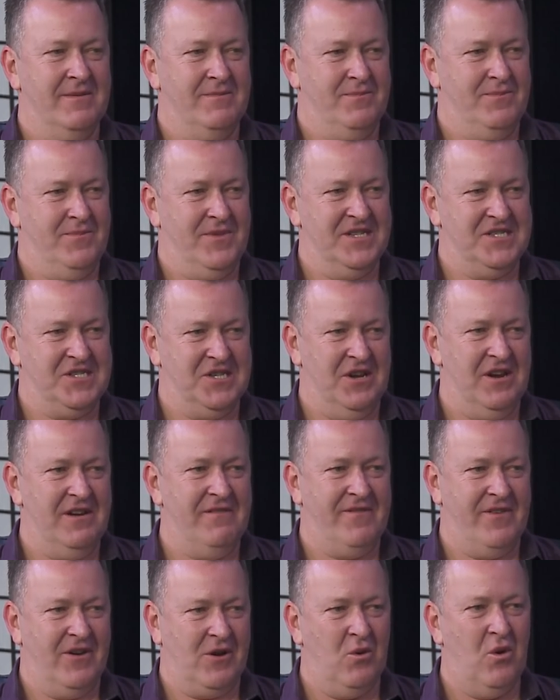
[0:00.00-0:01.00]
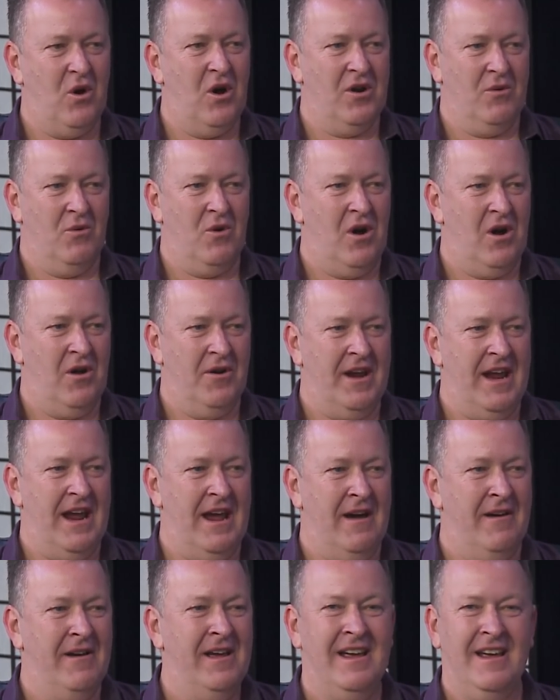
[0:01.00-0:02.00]
the, the scene for quite a while
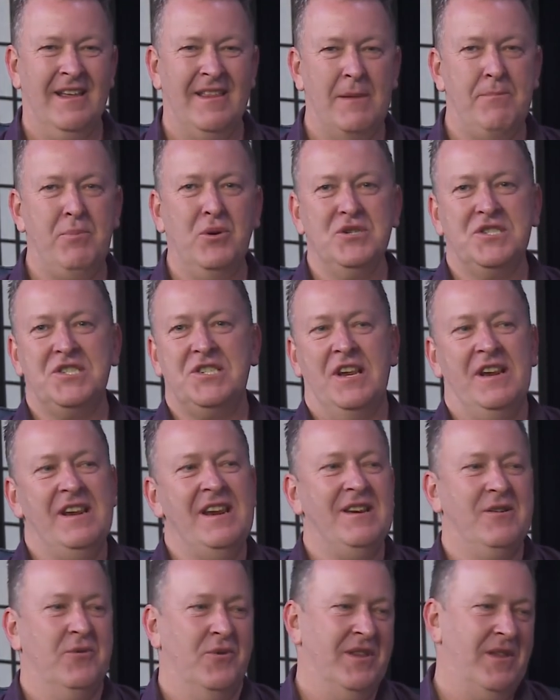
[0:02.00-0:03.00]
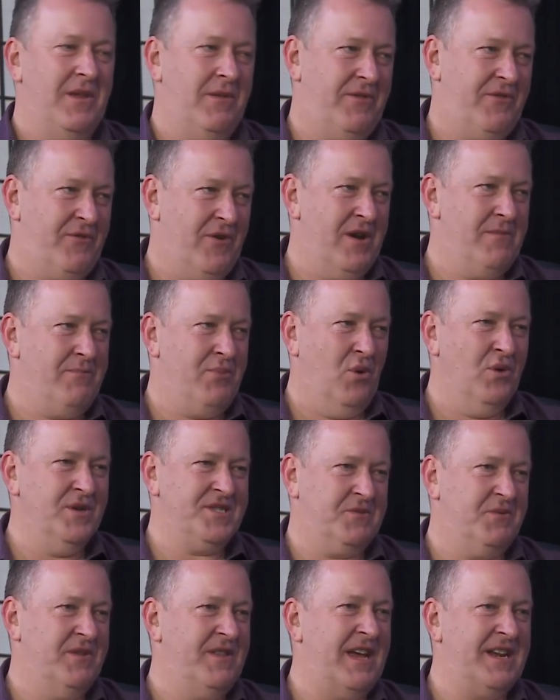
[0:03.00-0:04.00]
now they pushed Sydney to within three
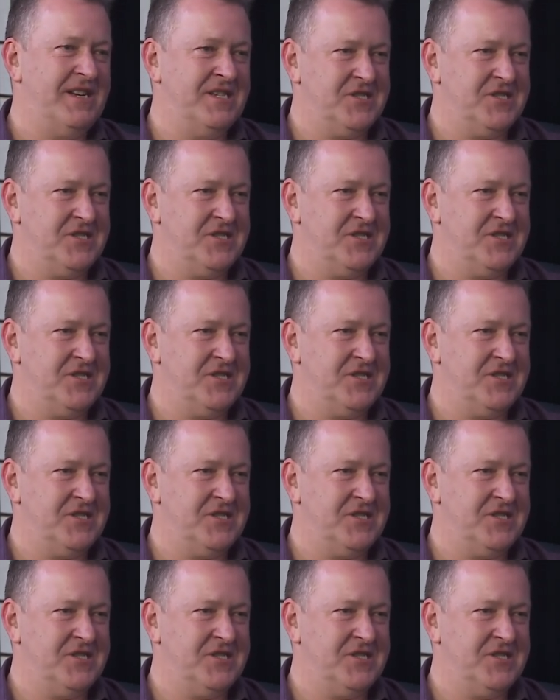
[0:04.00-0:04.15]
points when they